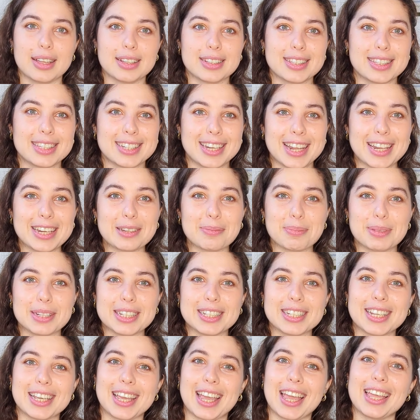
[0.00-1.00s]

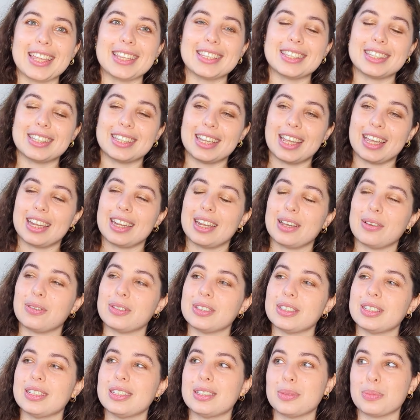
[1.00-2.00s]
statement, I guess. And I
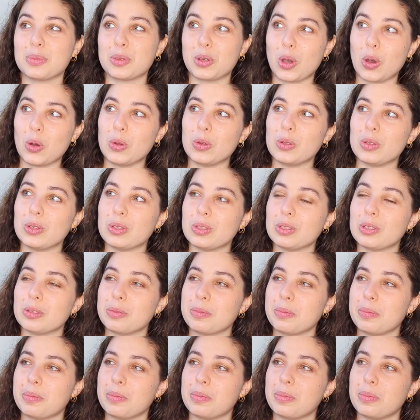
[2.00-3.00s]
wanted some gold
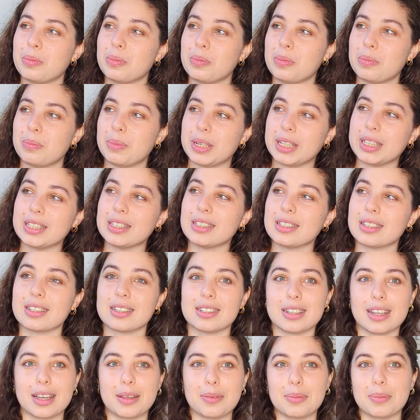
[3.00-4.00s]
buttons
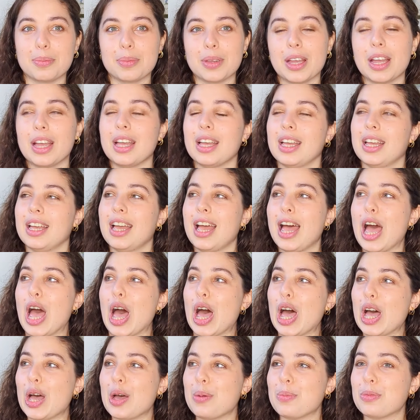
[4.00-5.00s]
because I'm
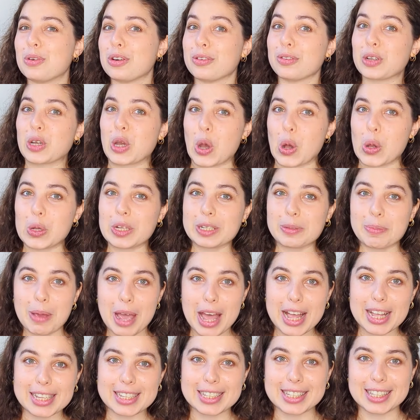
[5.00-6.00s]
more of a gold
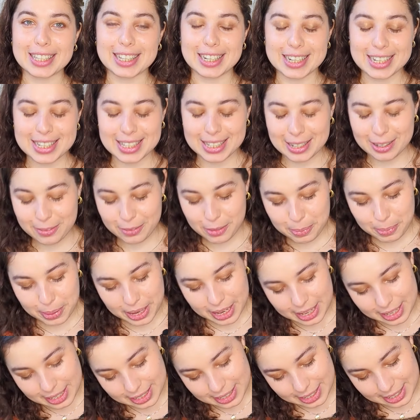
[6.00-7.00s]
person than a silver
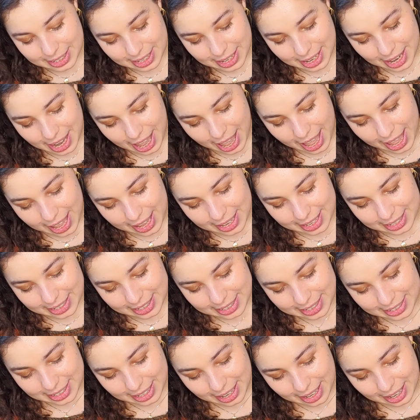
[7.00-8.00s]
person.
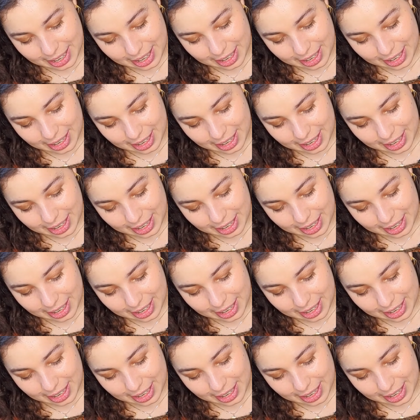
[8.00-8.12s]
And